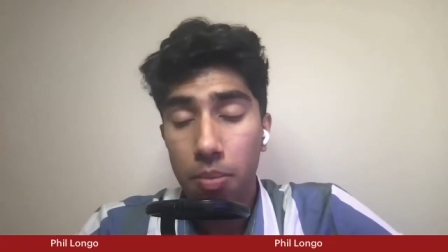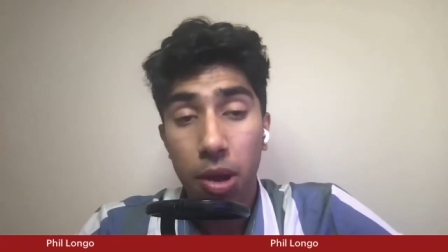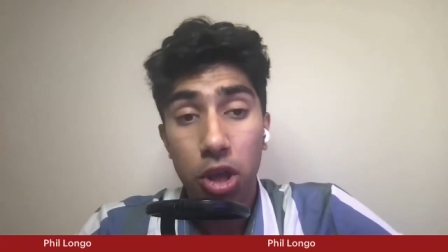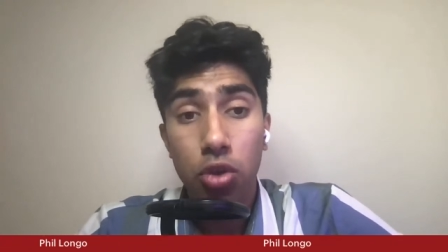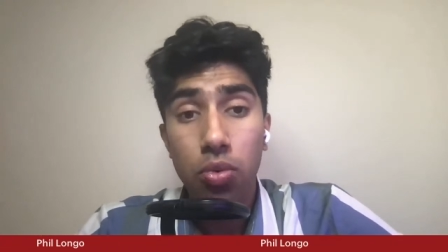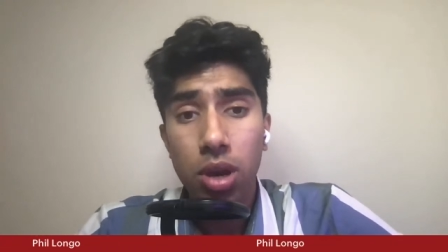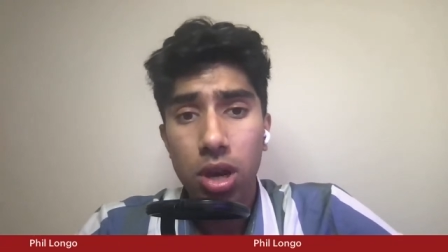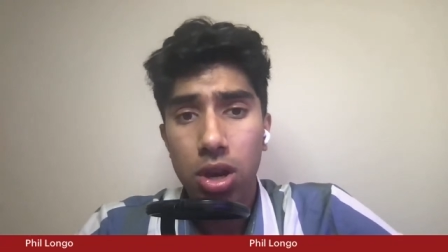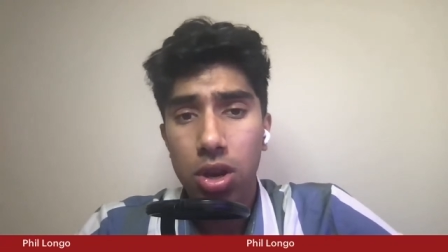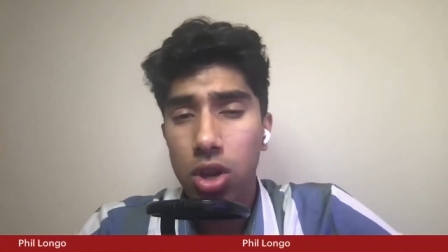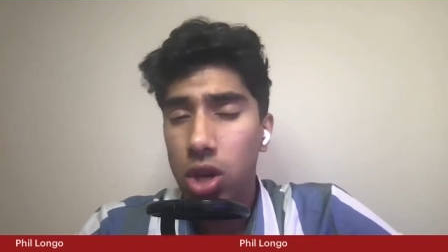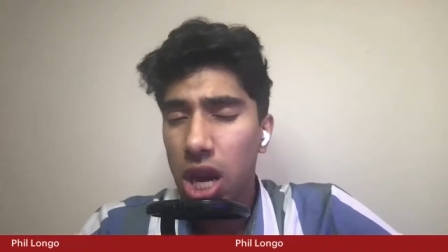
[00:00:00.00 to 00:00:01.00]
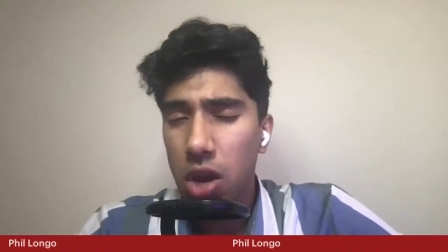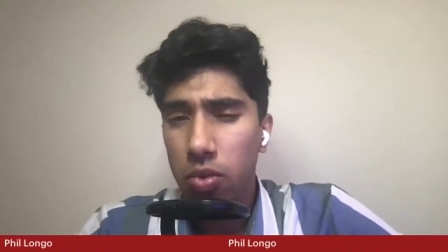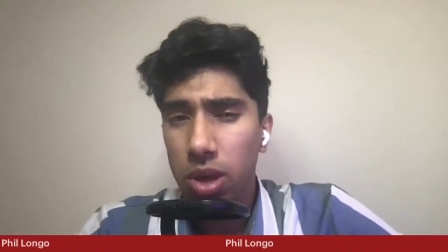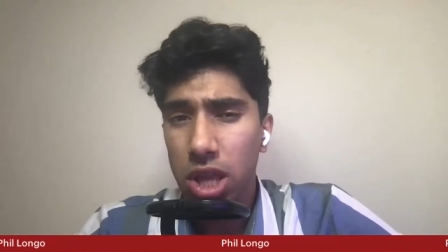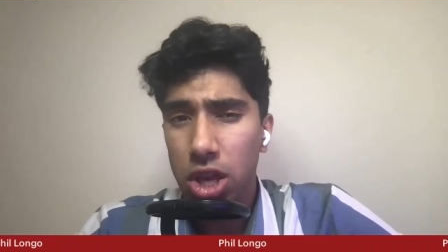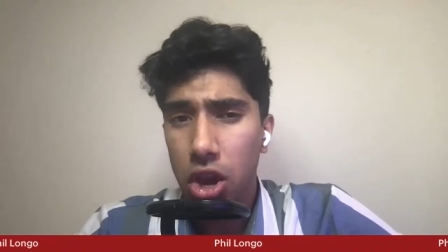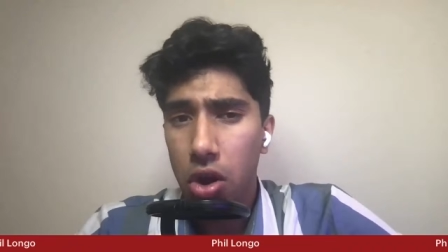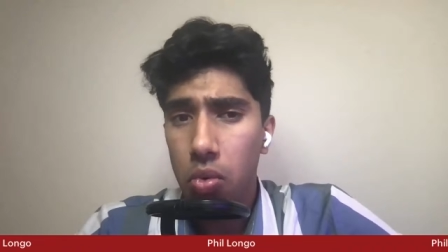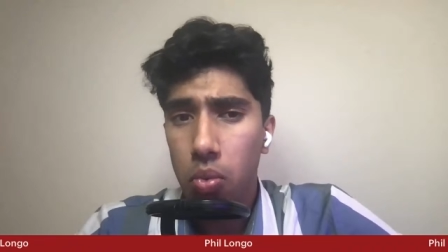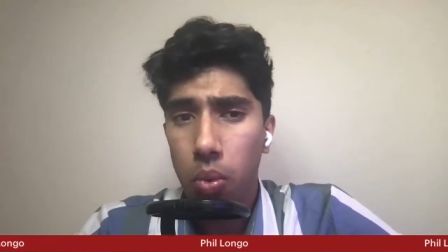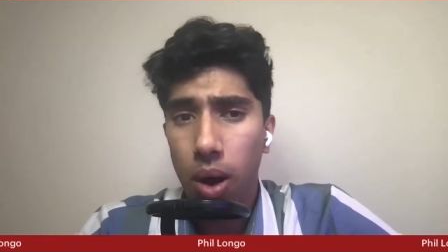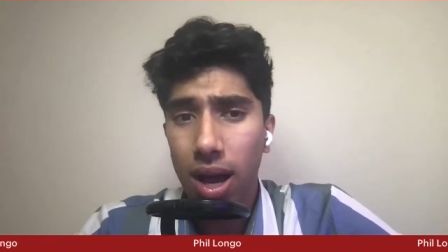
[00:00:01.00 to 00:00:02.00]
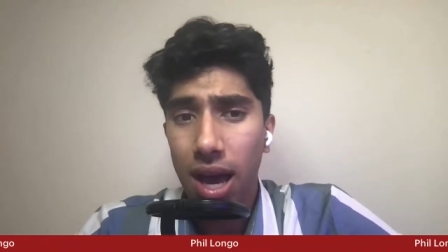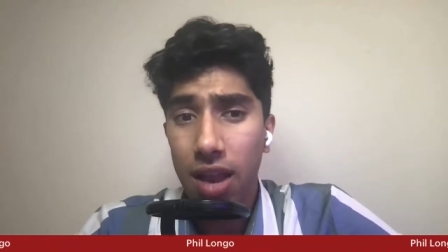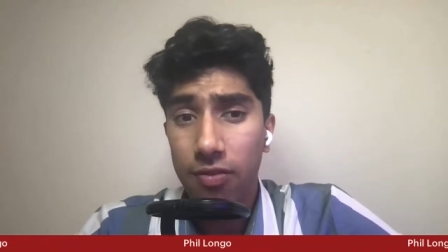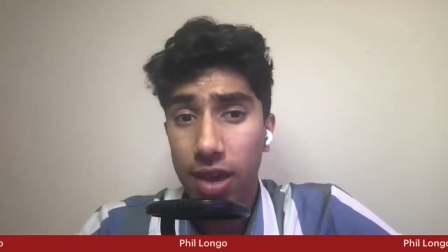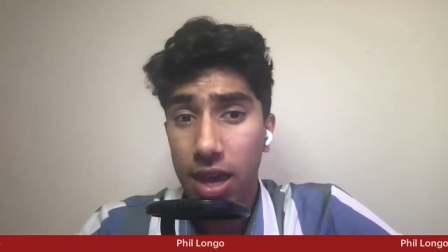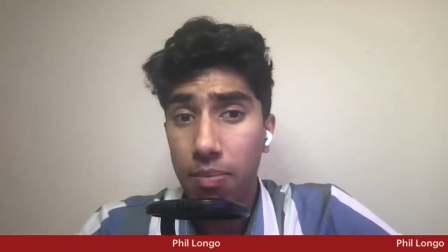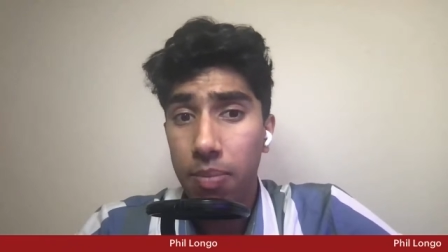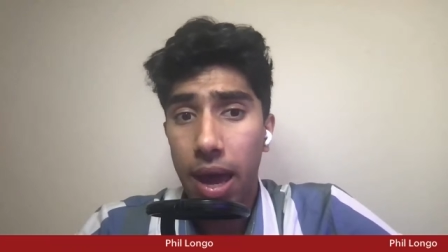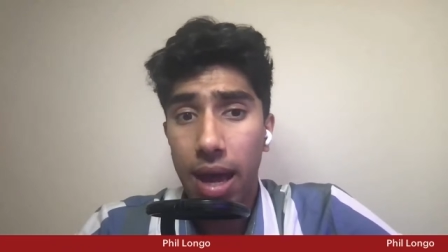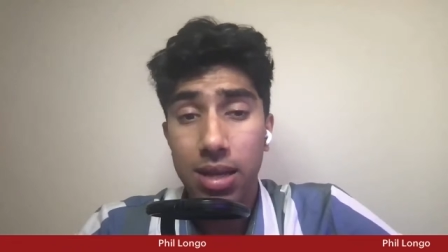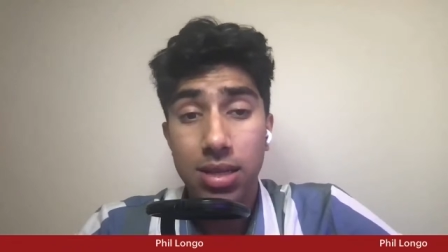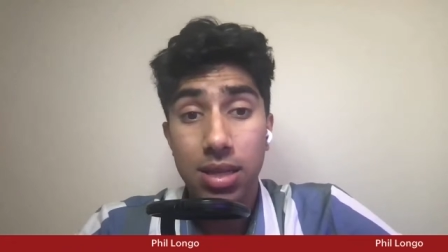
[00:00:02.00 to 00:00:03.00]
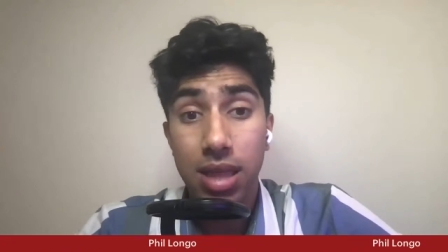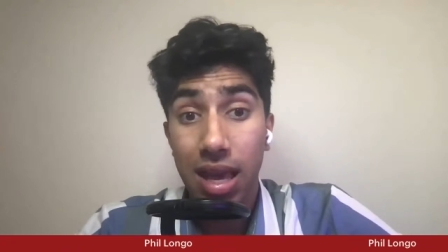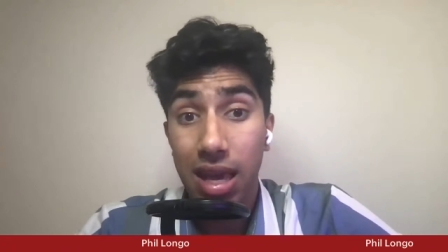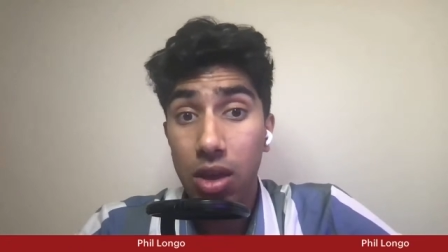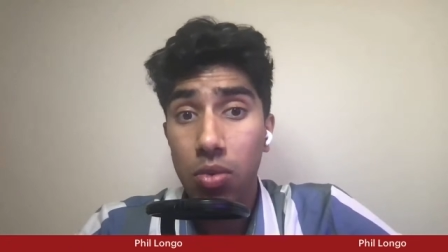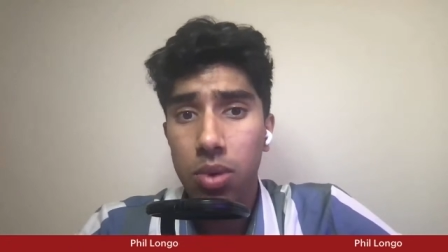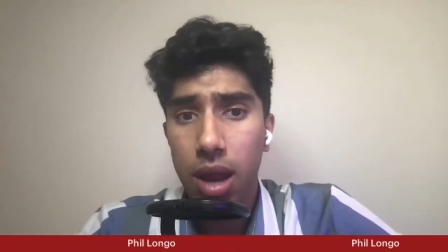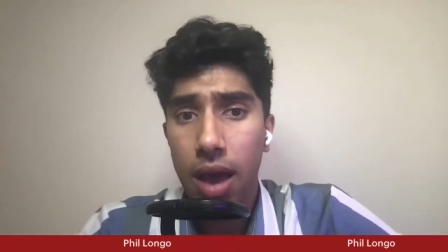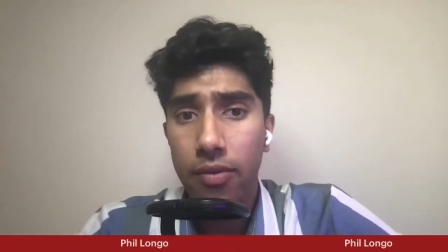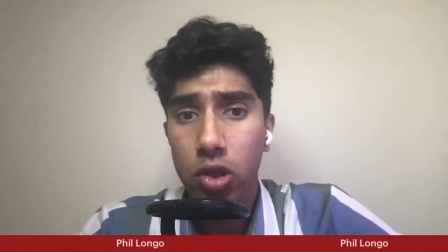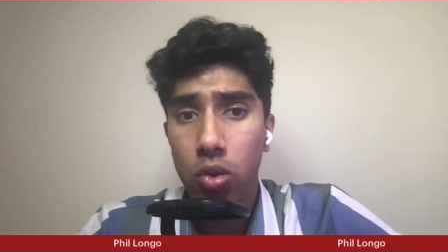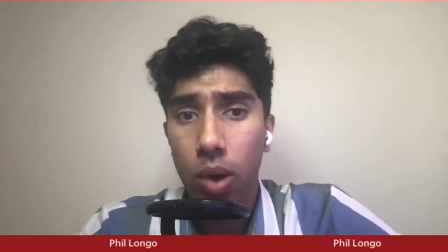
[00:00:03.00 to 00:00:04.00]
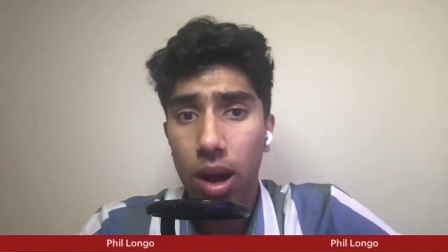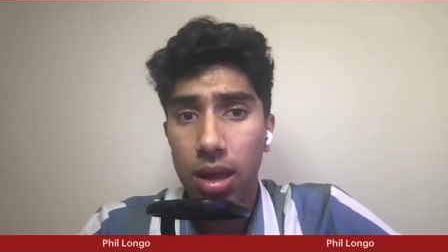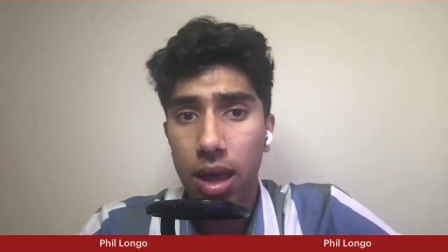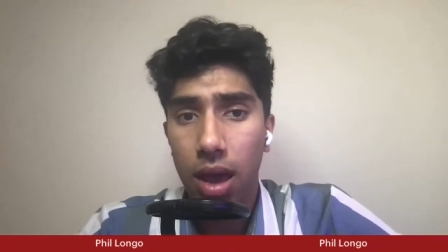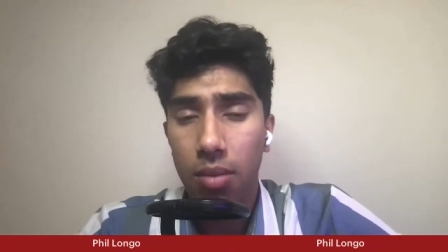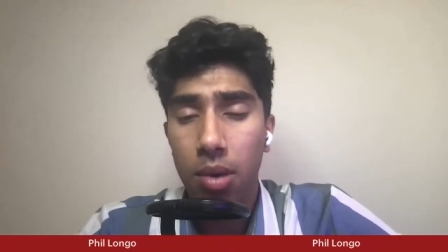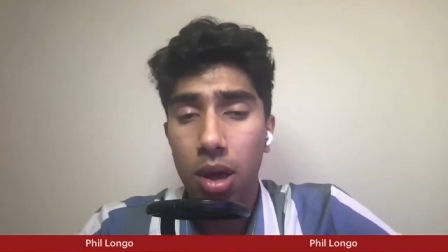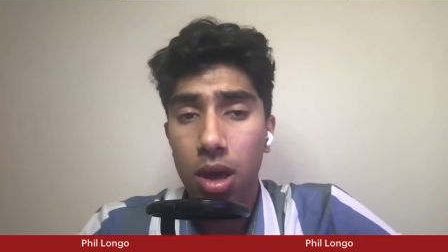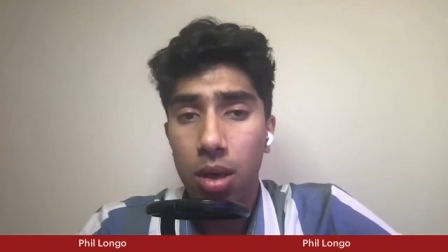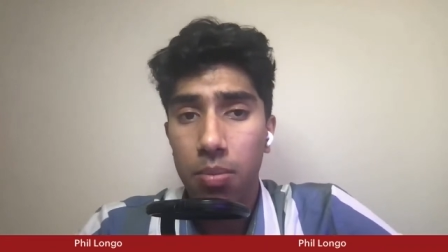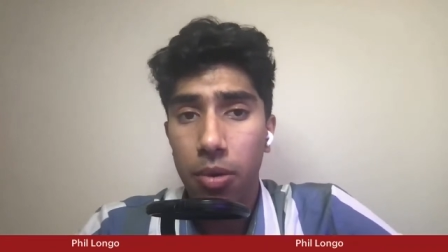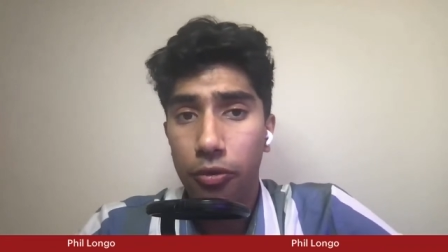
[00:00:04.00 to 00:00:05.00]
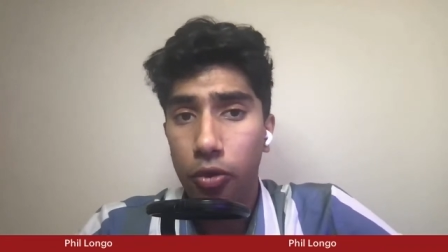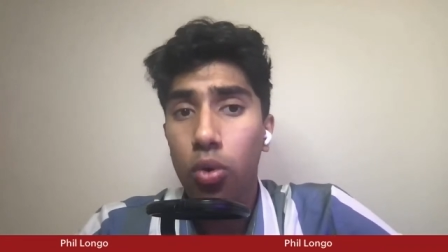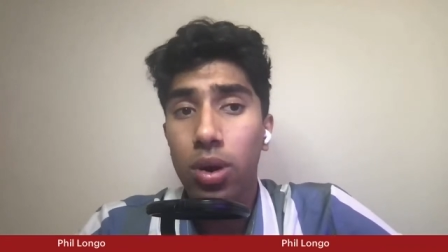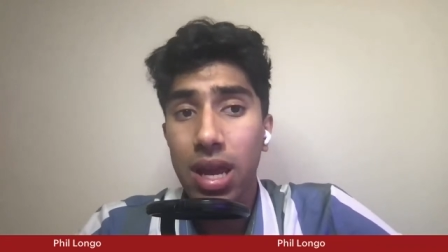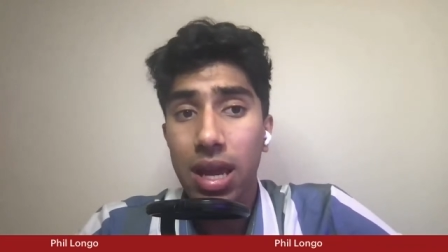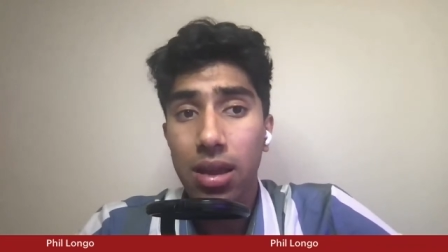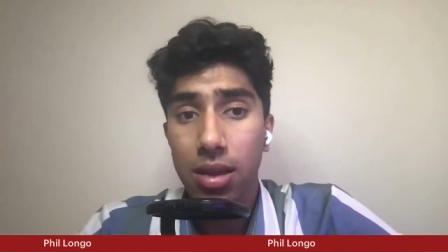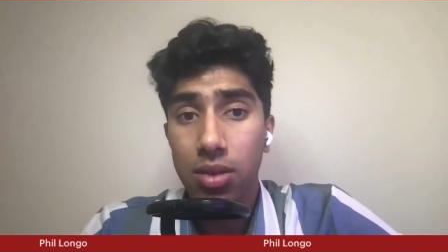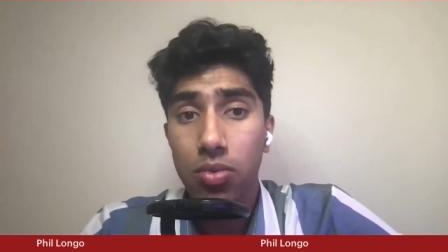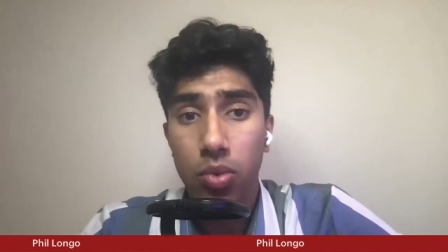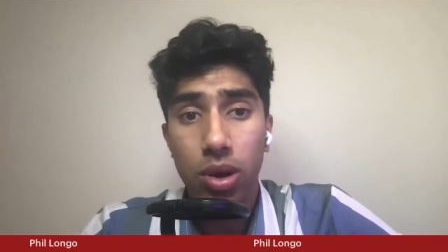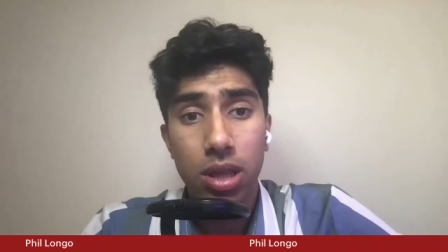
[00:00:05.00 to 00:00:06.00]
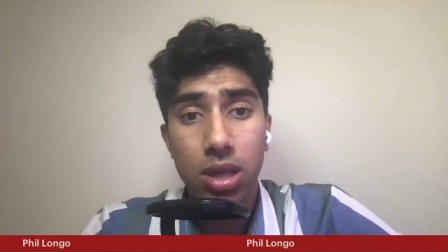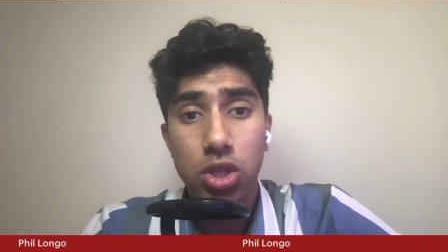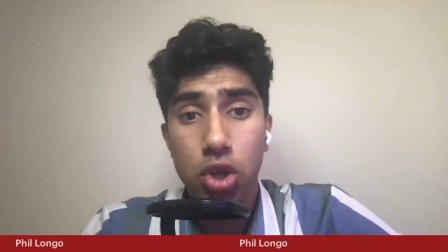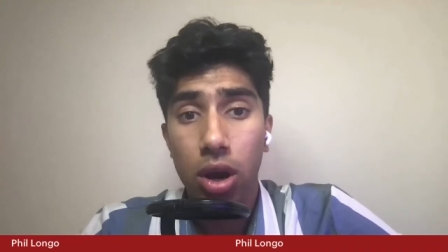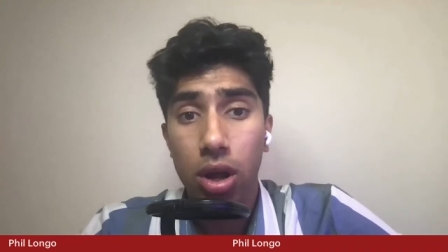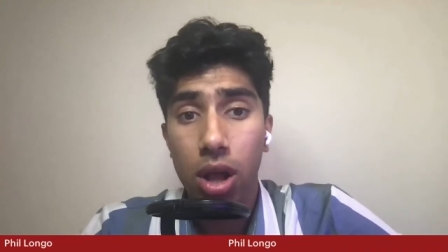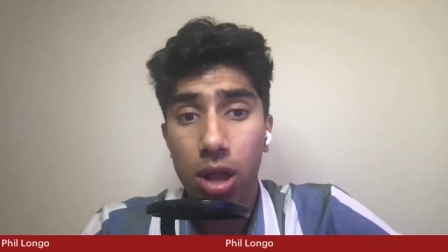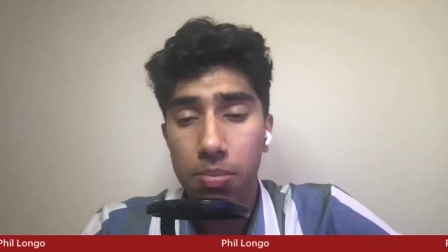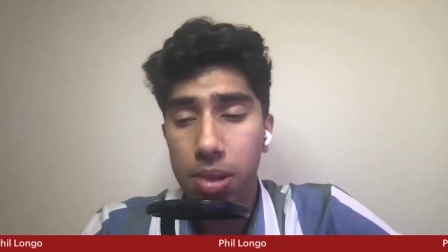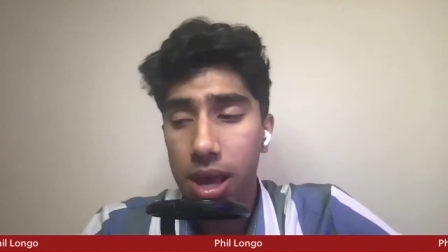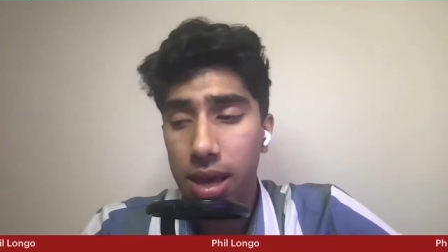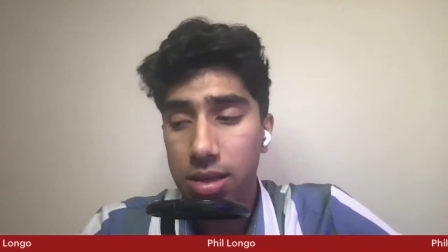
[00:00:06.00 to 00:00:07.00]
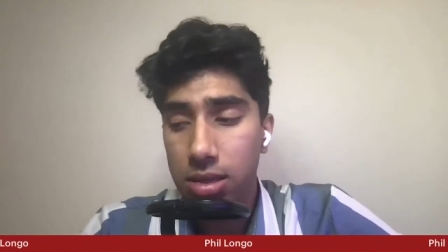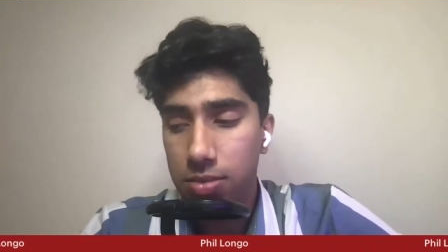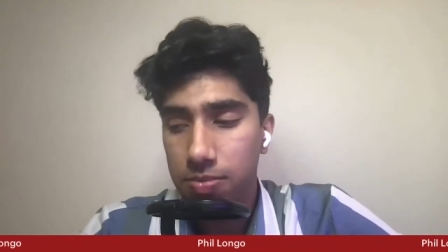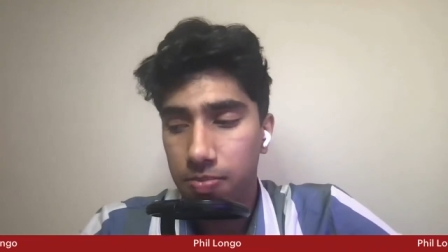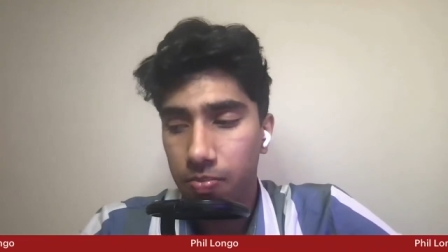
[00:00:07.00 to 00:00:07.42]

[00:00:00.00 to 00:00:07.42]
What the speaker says: but you didn't really know what kind of impact that he would have on the running game before he really started calling plays.